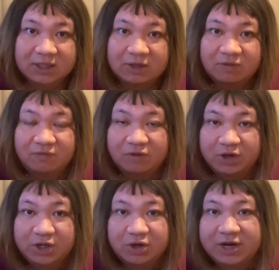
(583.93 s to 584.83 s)
for
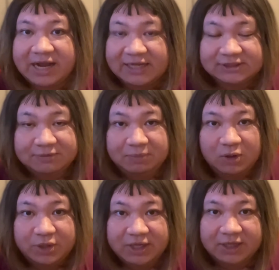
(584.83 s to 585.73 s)
your next
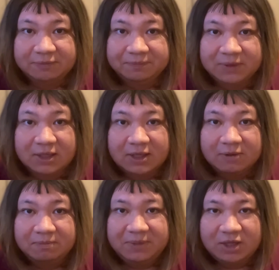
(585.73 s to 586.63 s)
employer,
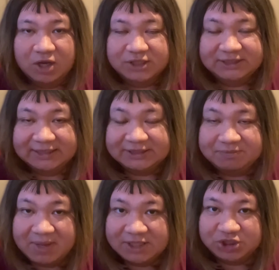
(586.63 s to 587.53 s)
because it's
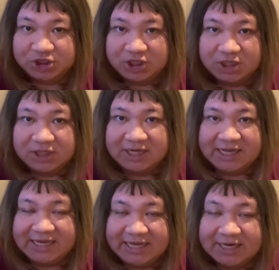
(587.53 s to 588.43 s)
mentioned
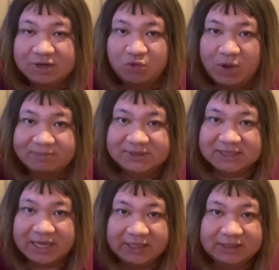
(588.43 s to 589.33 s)
in the
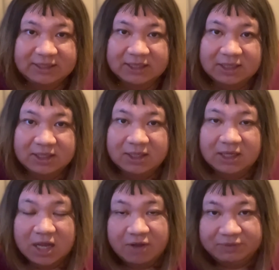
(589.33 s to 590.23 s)
website
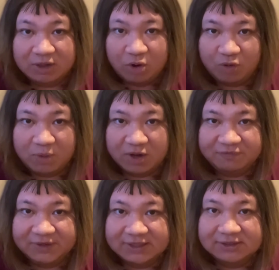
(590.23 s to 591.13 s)
of the Home
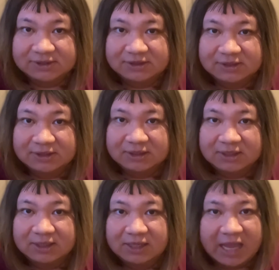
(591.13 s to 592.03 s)
Office.
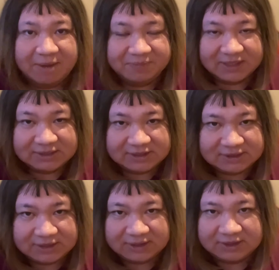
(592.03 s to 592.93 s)
I'm not
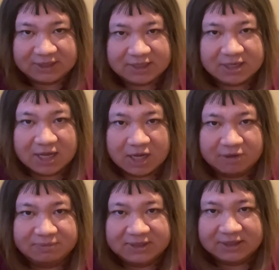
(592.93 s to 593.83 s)
certain
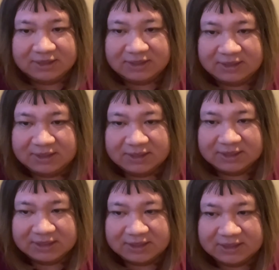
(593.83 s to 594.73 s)
of
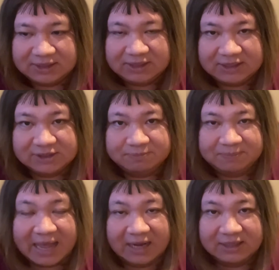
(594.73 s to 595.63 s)
the
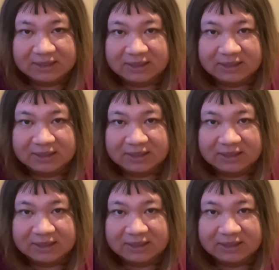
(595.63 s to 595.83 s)
span,